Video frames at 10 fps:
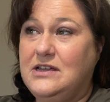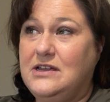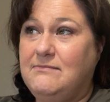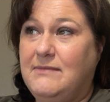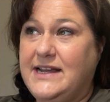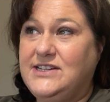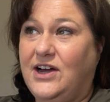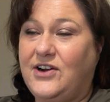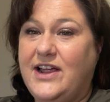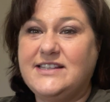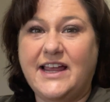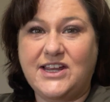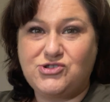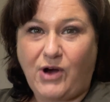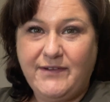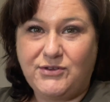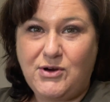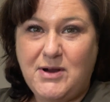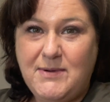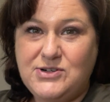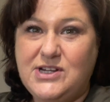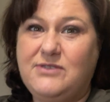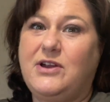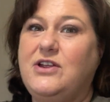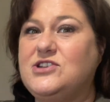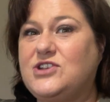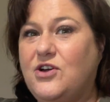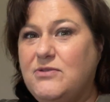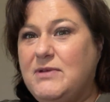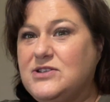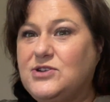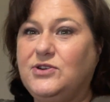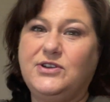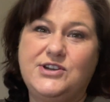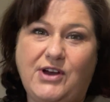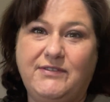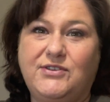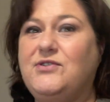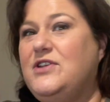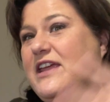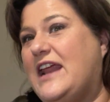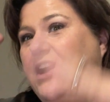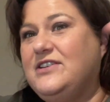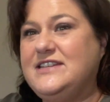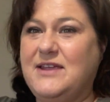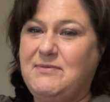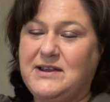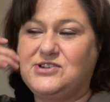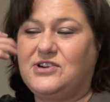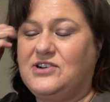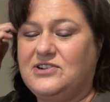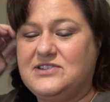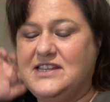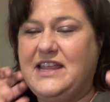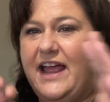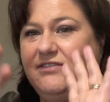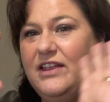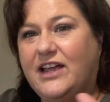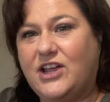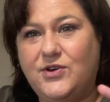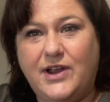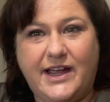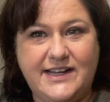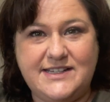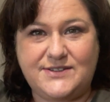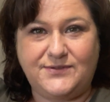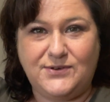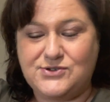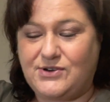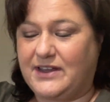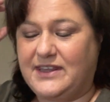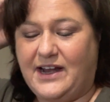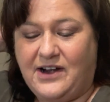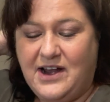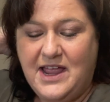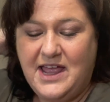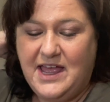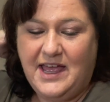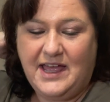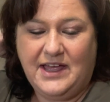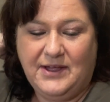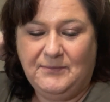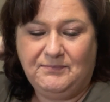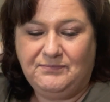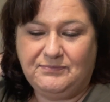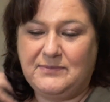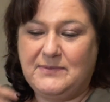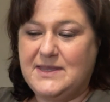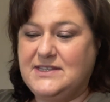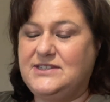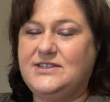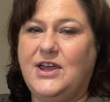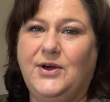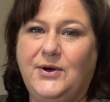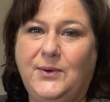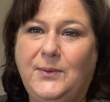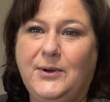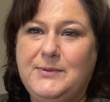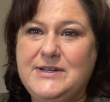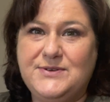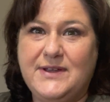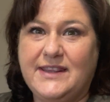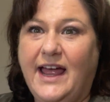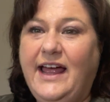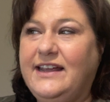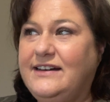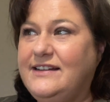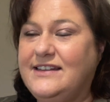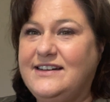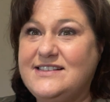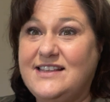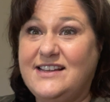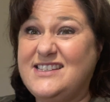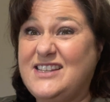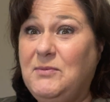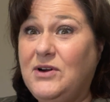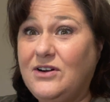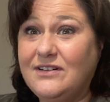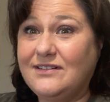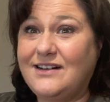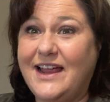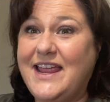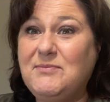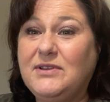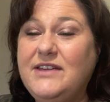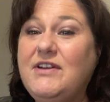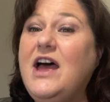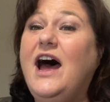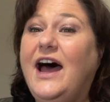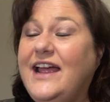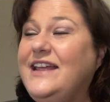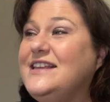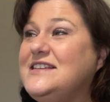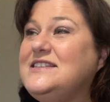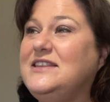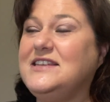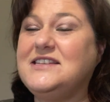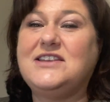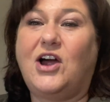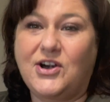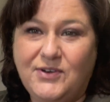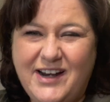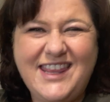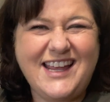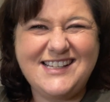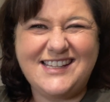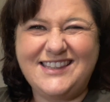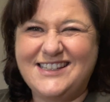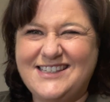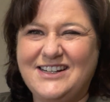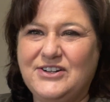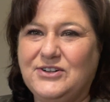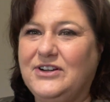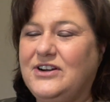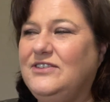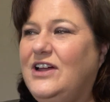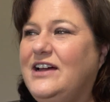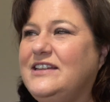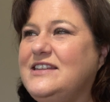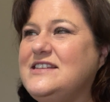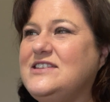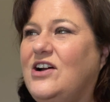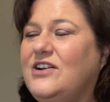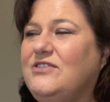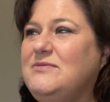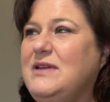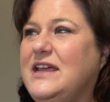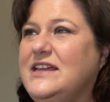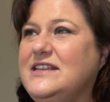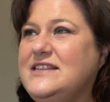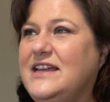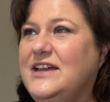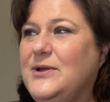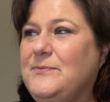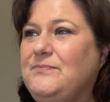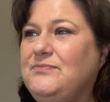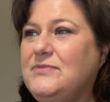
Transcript: my daughter has like a drive-through promotion where you just go to the middle school and you drive through and you can get out and take pictures. And they have like a Kona Ice food truck there. Um, so we'll be doing that. And then it's like summer. I can't believe I, this is a, this is a hard one. I think I said this in an earlier vlog. This is a hard one because, um,